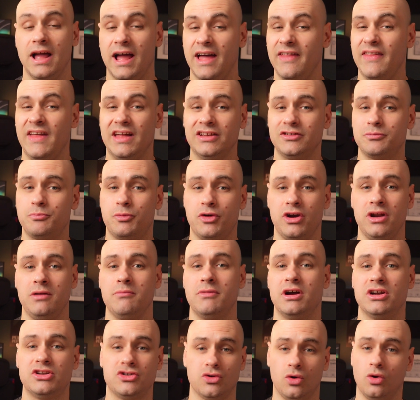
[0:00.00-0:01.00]
And that's pretty
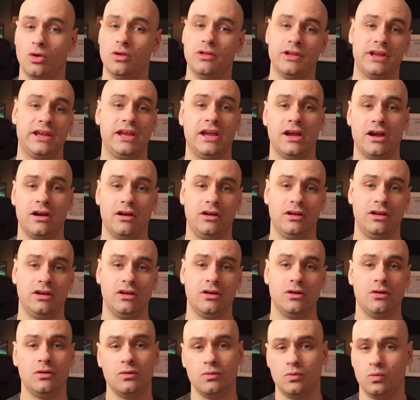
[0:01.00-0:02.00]
much all the gear
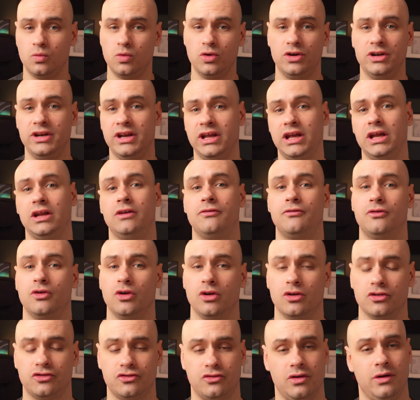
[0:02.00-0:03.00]
you would need for
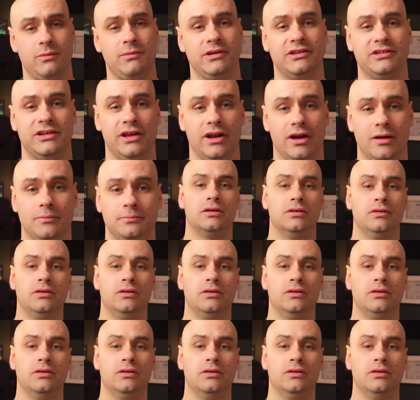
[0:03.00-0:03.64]
your streaming setup.